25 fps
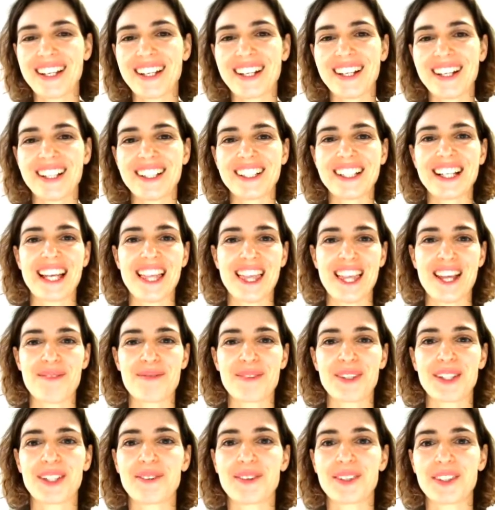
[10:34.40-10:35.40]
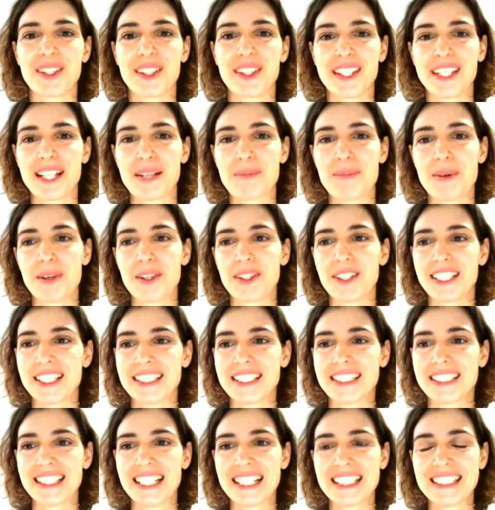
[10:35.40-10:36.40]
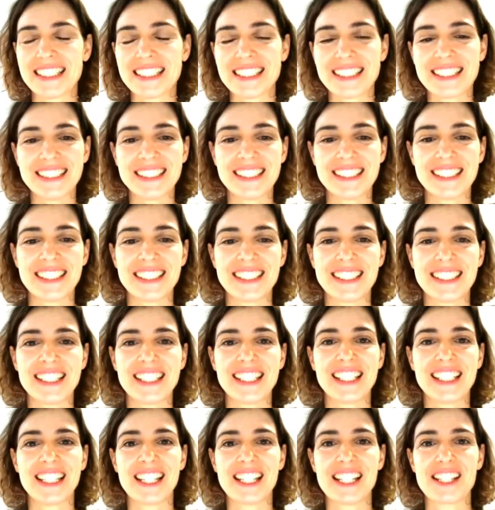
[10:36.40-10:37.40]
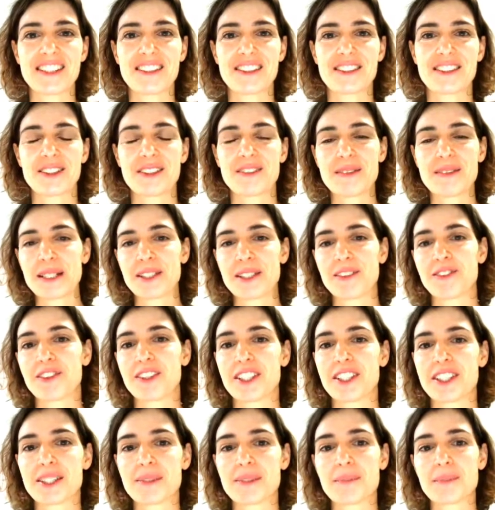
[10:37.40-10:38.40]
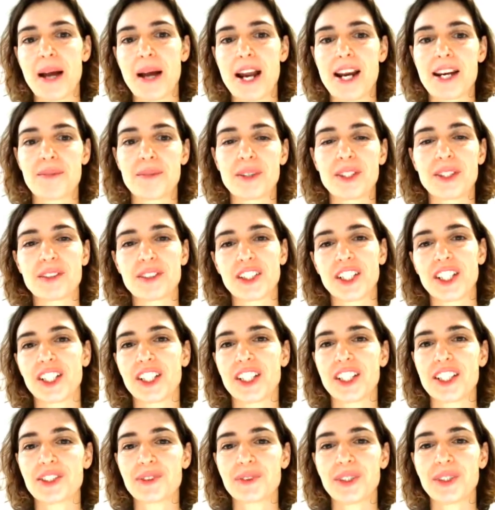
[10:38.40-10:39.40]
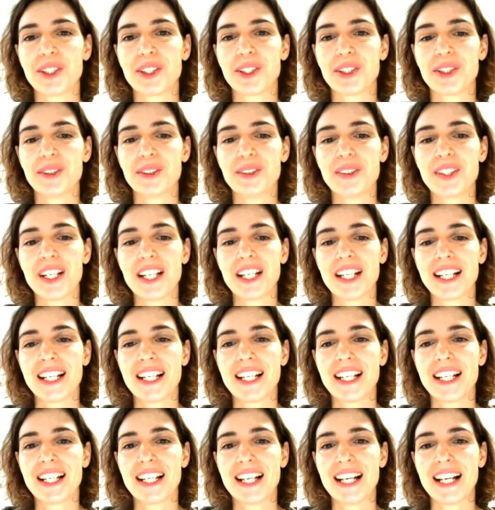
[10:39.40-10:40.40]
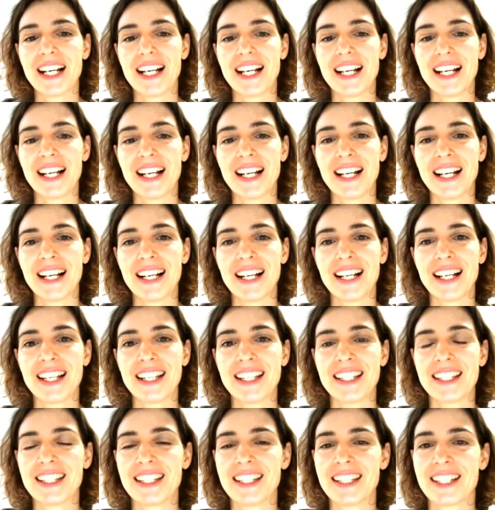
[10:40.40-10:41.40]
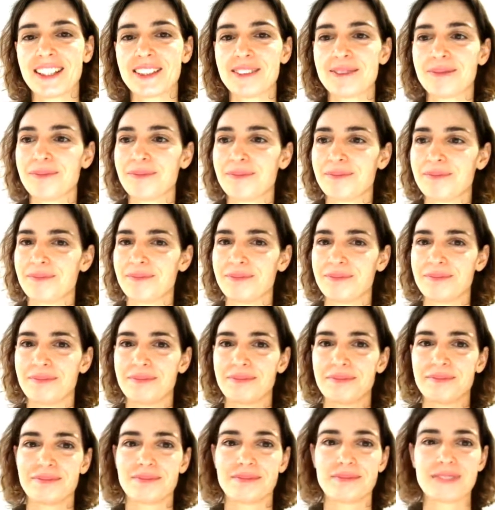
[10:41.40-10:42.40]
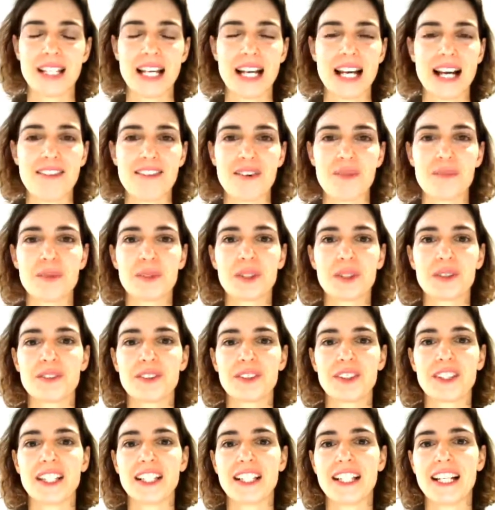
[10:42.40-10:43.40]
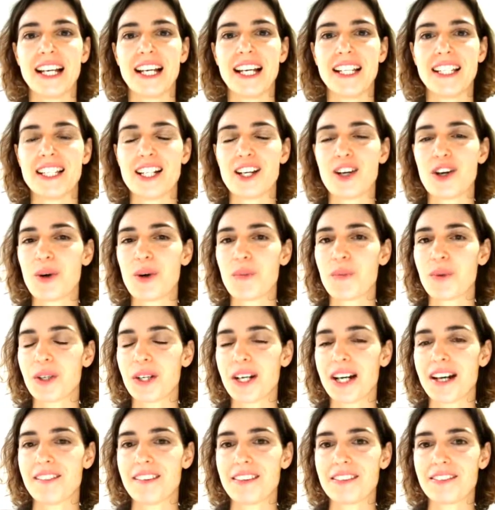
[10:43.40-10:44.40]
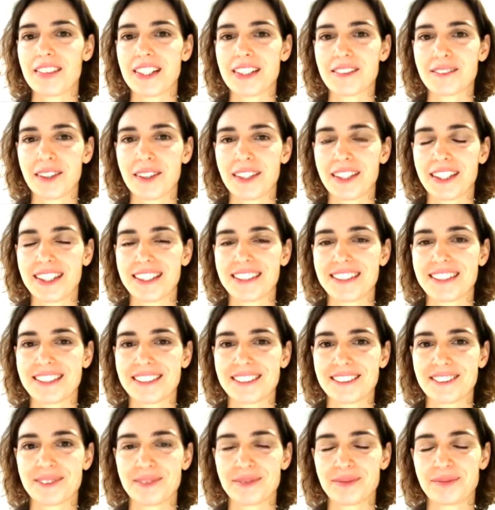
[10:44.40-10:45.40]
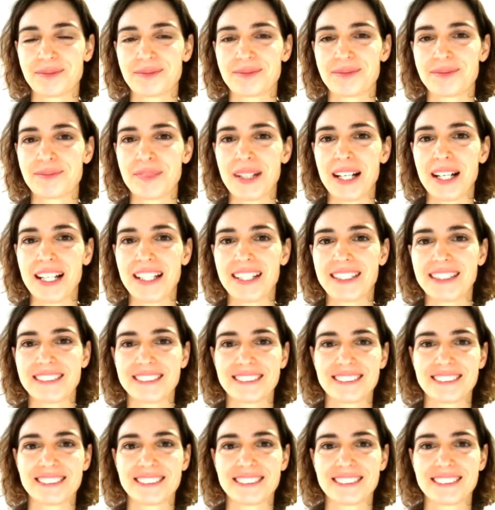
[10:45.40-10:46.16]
Okay, let me know what you think about this lesson. Thank you so much for inspiring me to share this with you. And uh, have a beautiful day ahead. I hope you're having fun with this. Bye.